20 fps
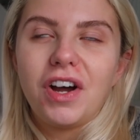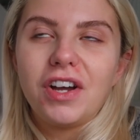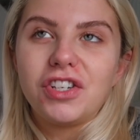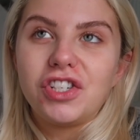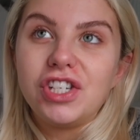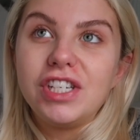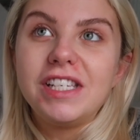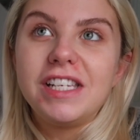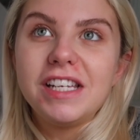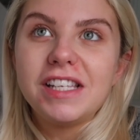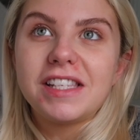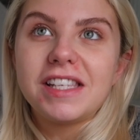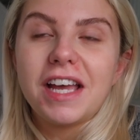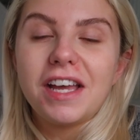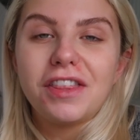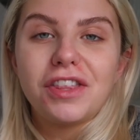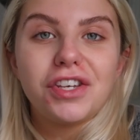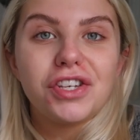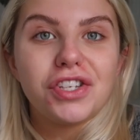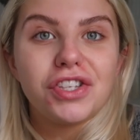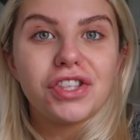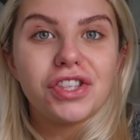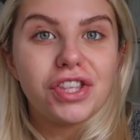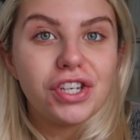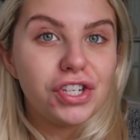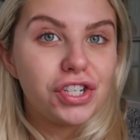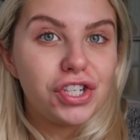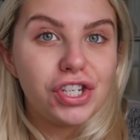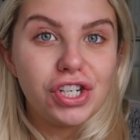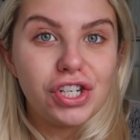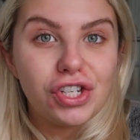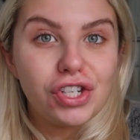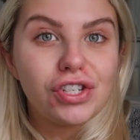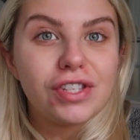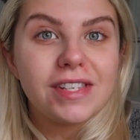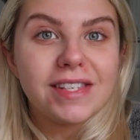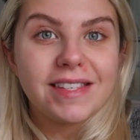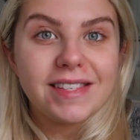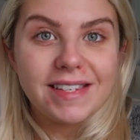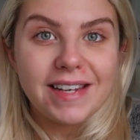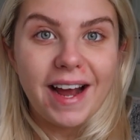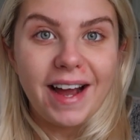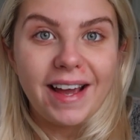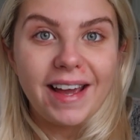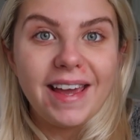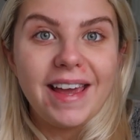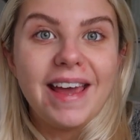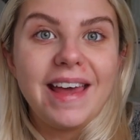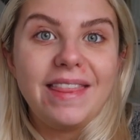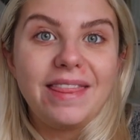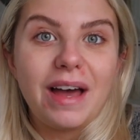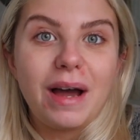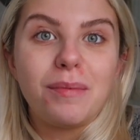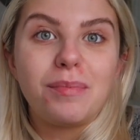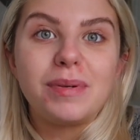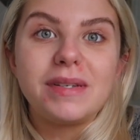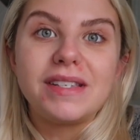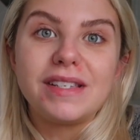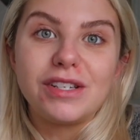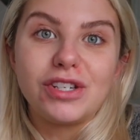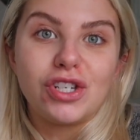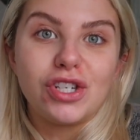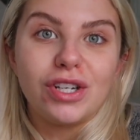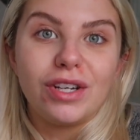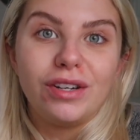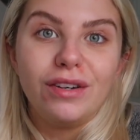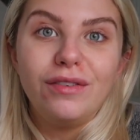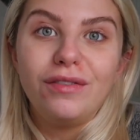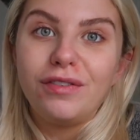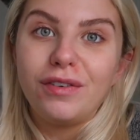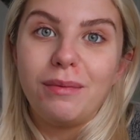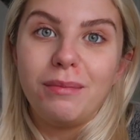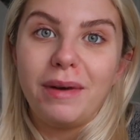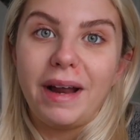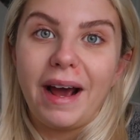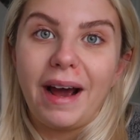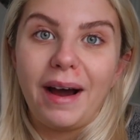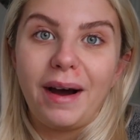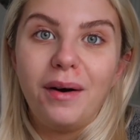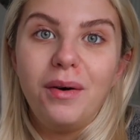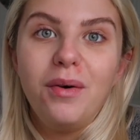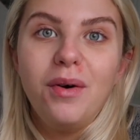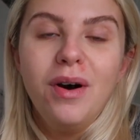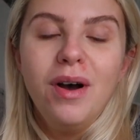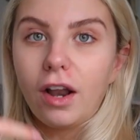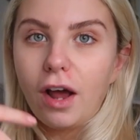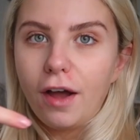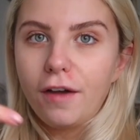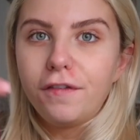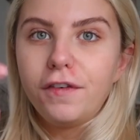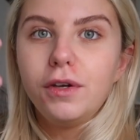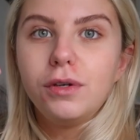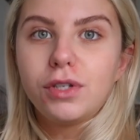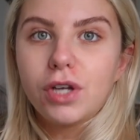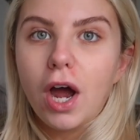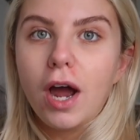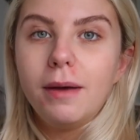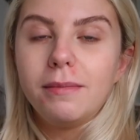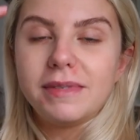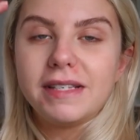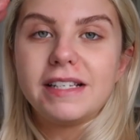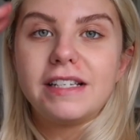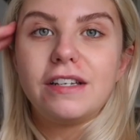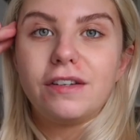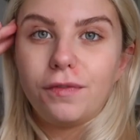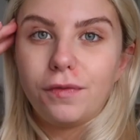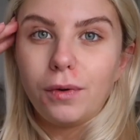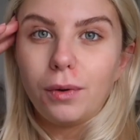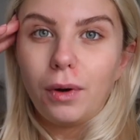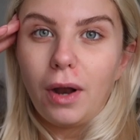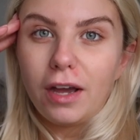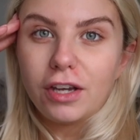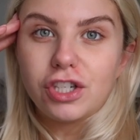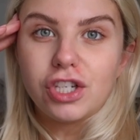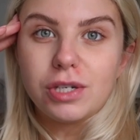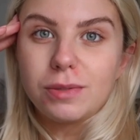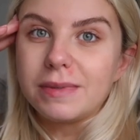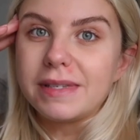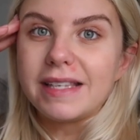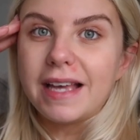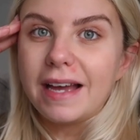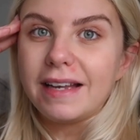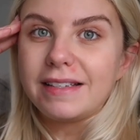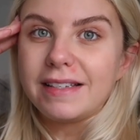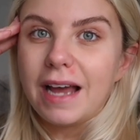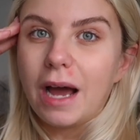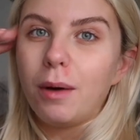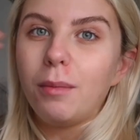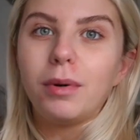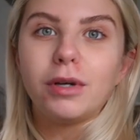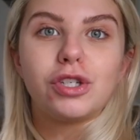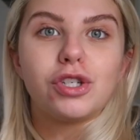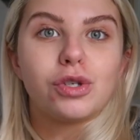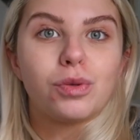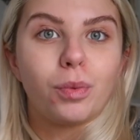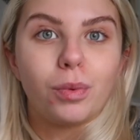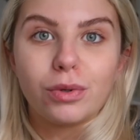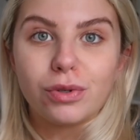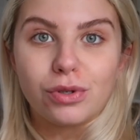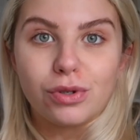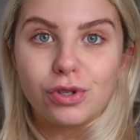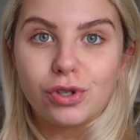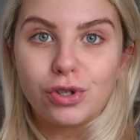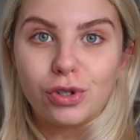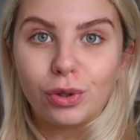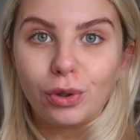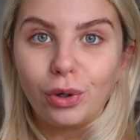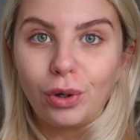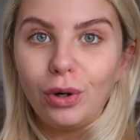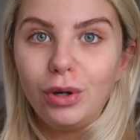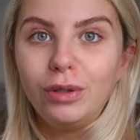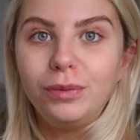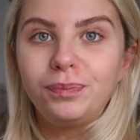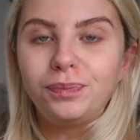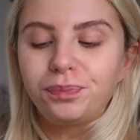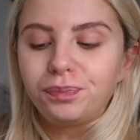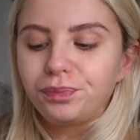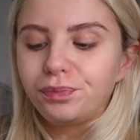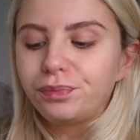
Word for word: She did say that she should stay in that position from now. Like a few times it did feel like she was head down, but I just wasn't sure.